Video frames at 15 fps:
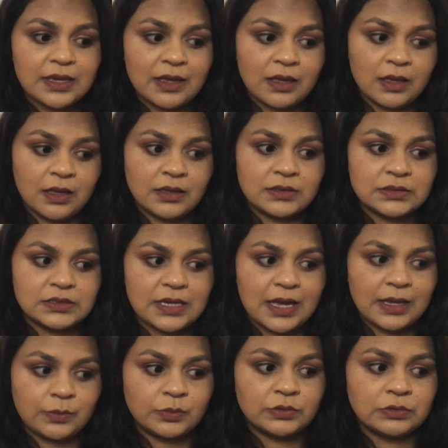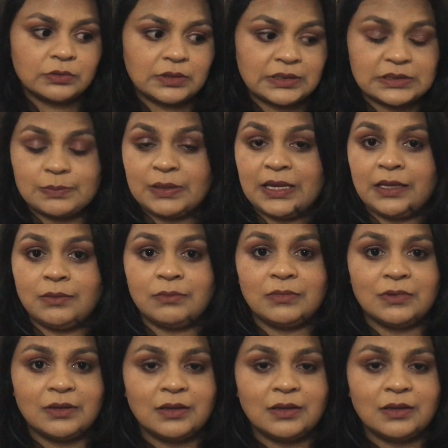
and I will explain